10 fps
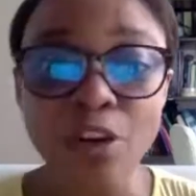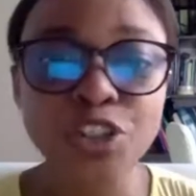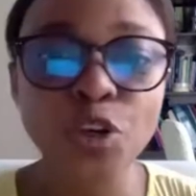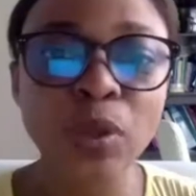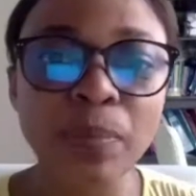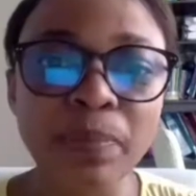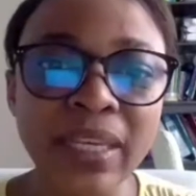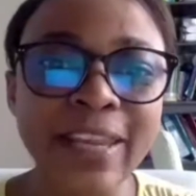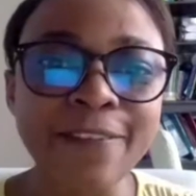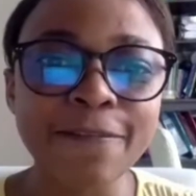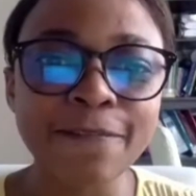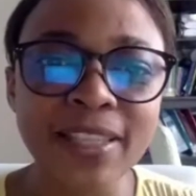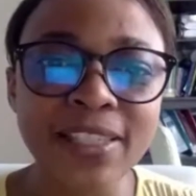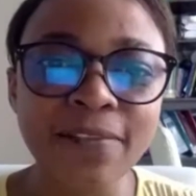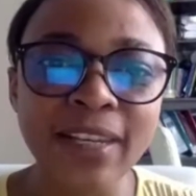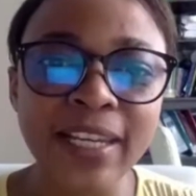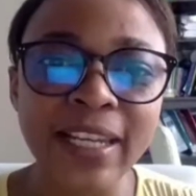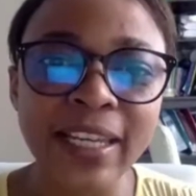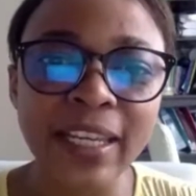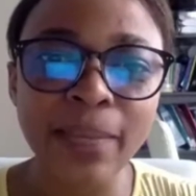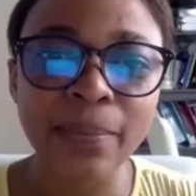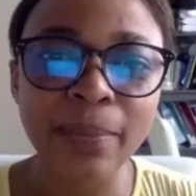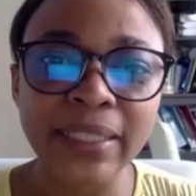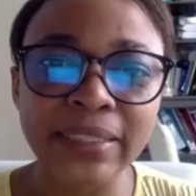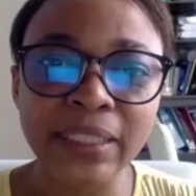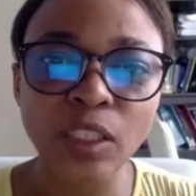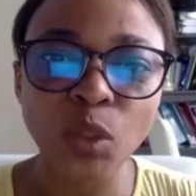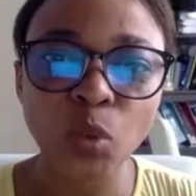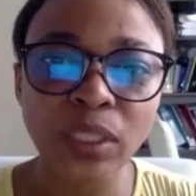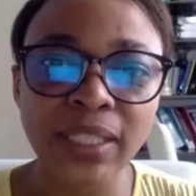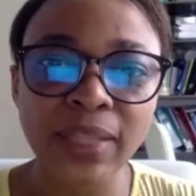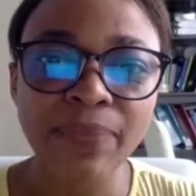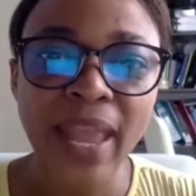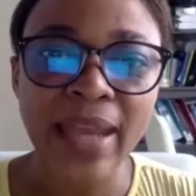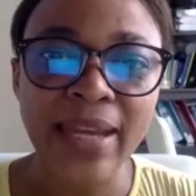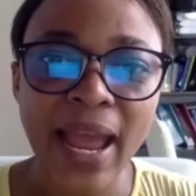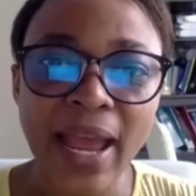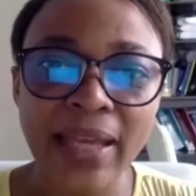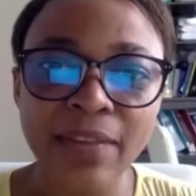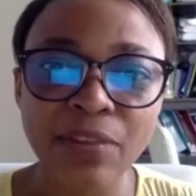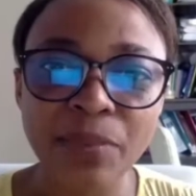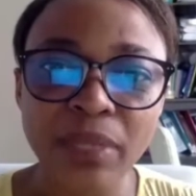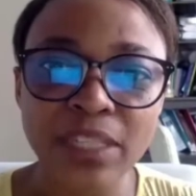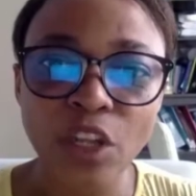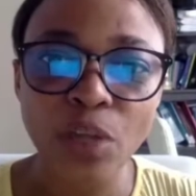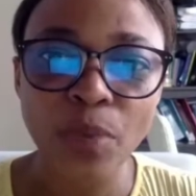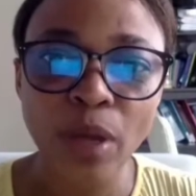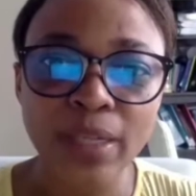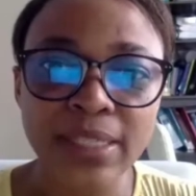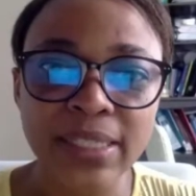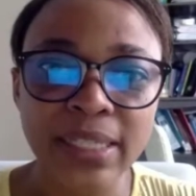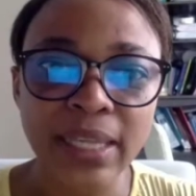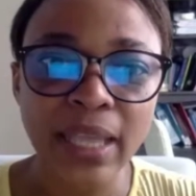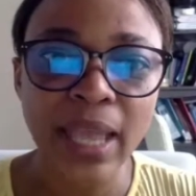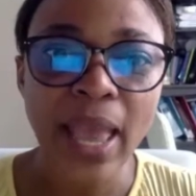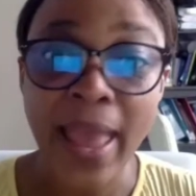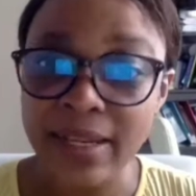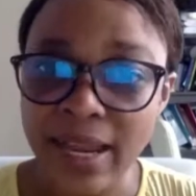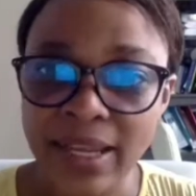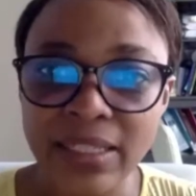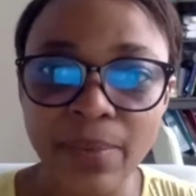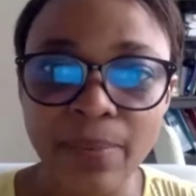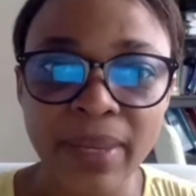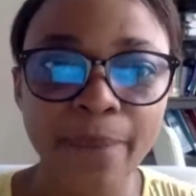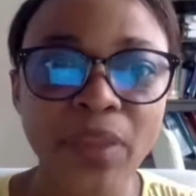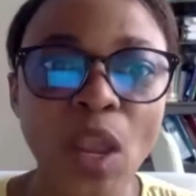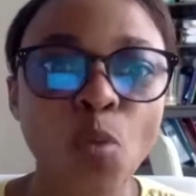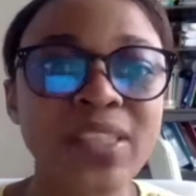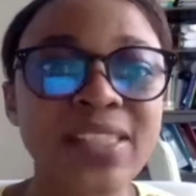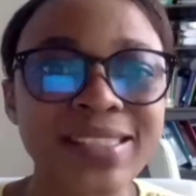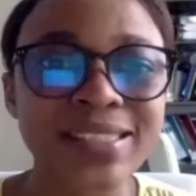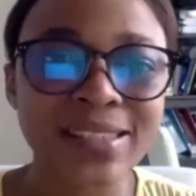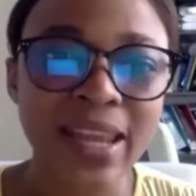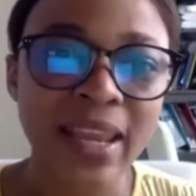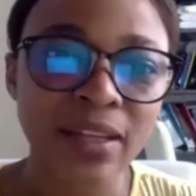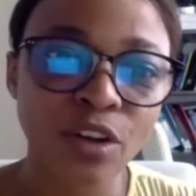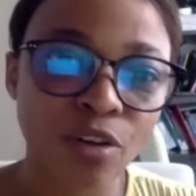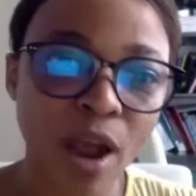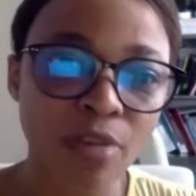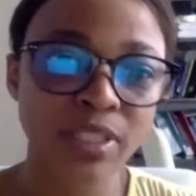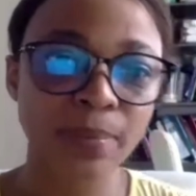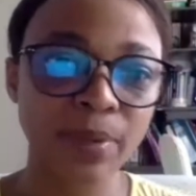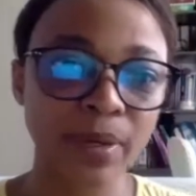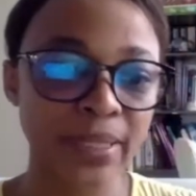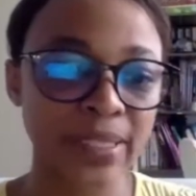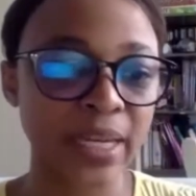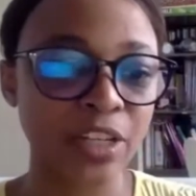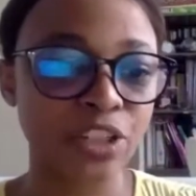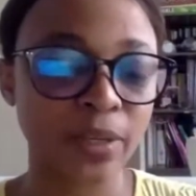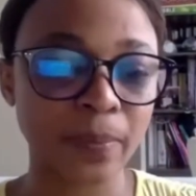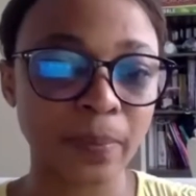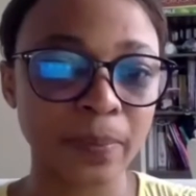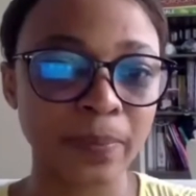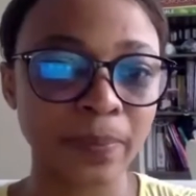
how should we be effectively linking political will and high-level political policy and academia with sustained ground implementation?